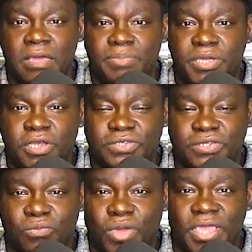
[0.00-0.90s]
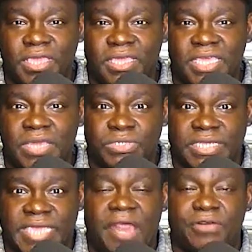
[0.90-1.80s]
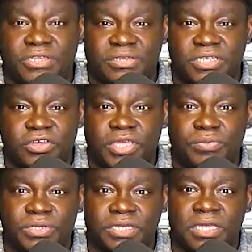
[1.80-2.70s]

because of the way he was a character. You know, he was